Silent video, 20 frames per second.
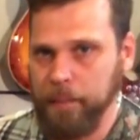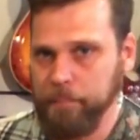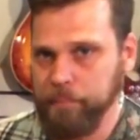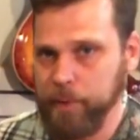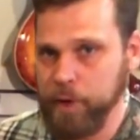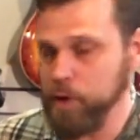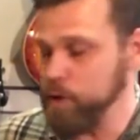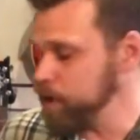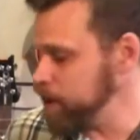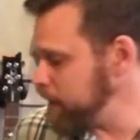
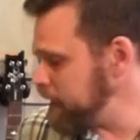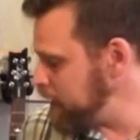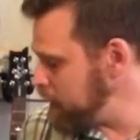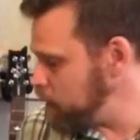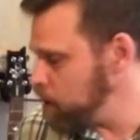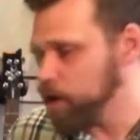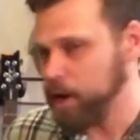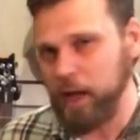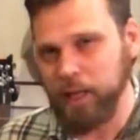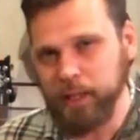You can
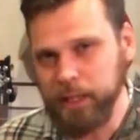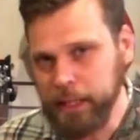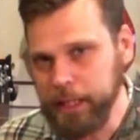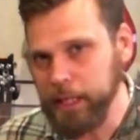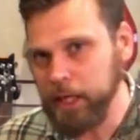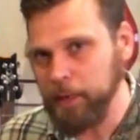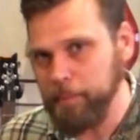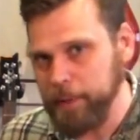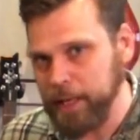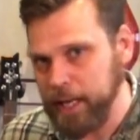hear a
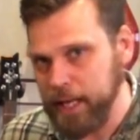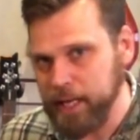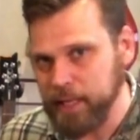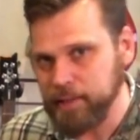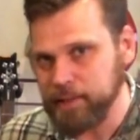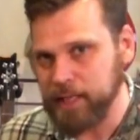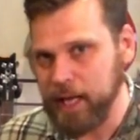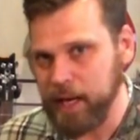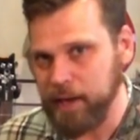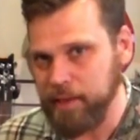little bit of
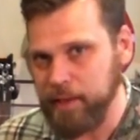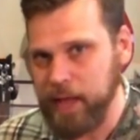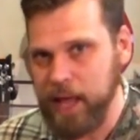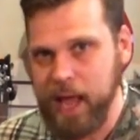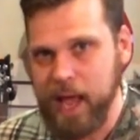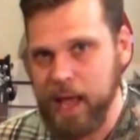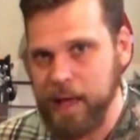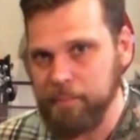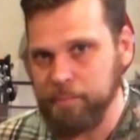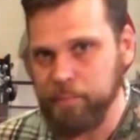hiss out of the
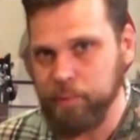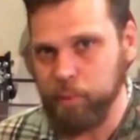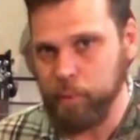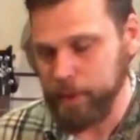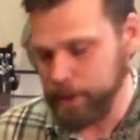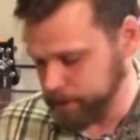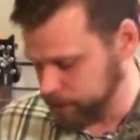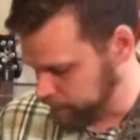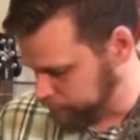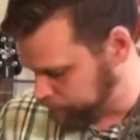amp
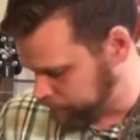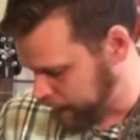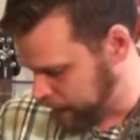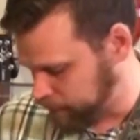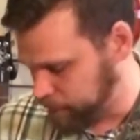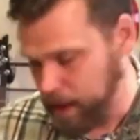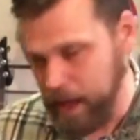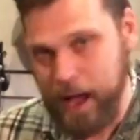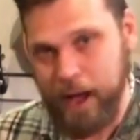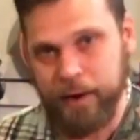when it's up
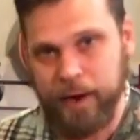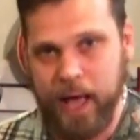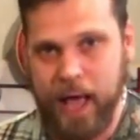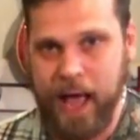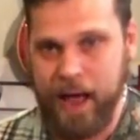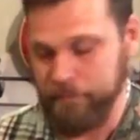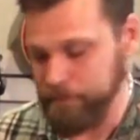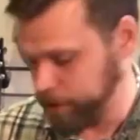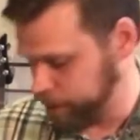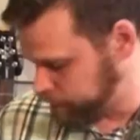that loud. I
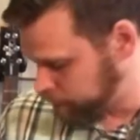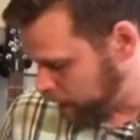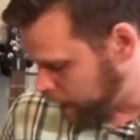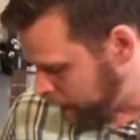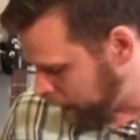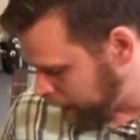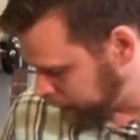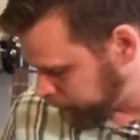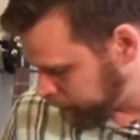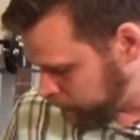have the guitar
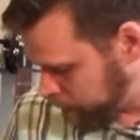actually